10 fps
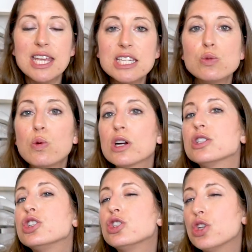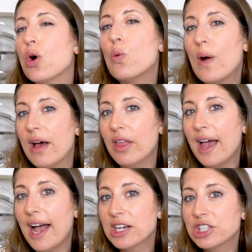This worked so
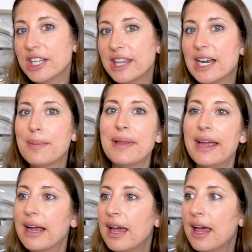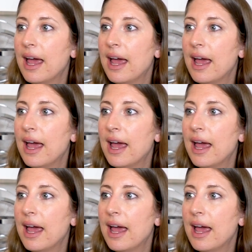well, actually, that I'm like,